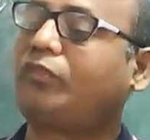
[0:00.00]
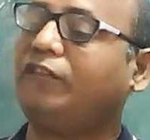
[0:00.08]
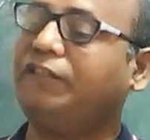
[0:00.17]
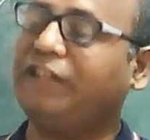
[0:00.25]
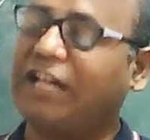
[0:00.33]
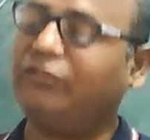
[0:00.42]

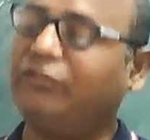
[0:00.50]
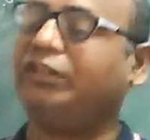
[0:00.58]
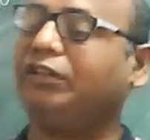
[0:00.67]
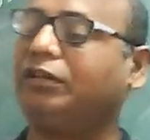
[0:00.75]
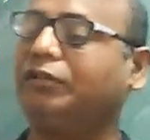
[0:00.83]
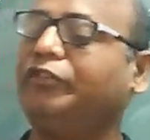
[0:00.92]

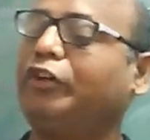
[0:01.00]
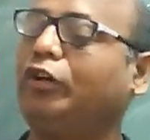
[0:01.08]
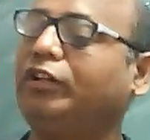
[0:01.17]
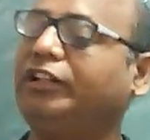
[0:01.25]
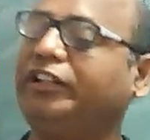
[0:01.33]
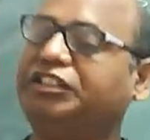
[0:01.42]
flower. We
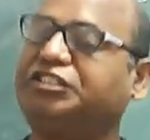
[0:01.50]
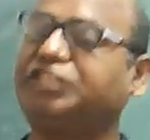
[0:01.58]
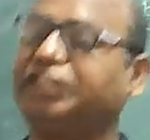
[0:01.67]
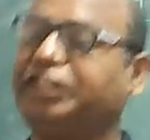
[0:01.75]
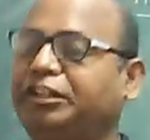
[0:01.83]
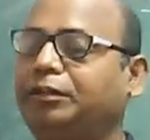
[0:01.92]
already
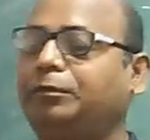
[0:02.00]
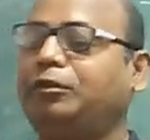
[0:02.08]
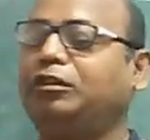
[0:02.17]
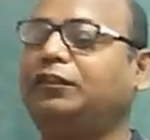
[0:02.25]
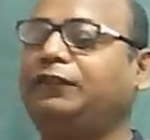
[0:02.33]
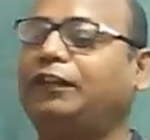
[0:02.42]
studied
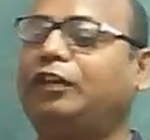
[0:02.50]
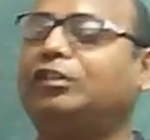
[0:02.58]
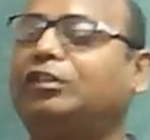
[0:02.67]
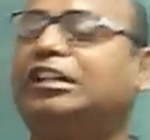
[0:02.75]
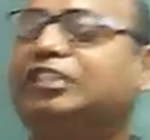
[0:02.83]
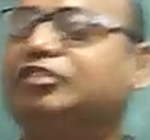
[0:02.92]
about the
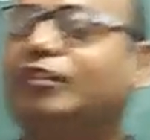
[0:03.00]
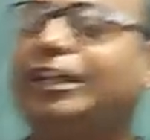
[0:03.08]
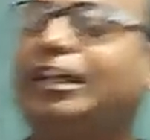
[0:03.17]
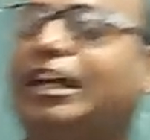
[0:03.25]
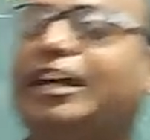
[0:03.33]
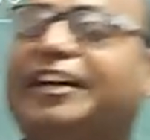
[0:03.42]
flower. That's why
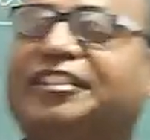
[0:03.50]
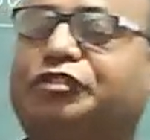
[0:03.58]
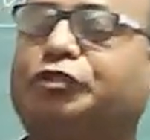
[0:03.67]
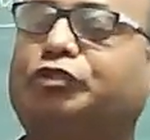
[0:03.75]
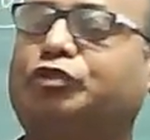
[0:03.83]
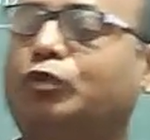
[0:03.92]
I
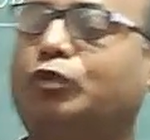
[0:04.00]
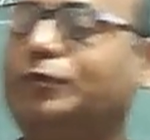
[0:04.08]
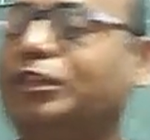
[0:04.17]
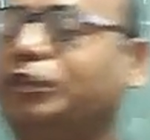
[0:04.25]
asked you so many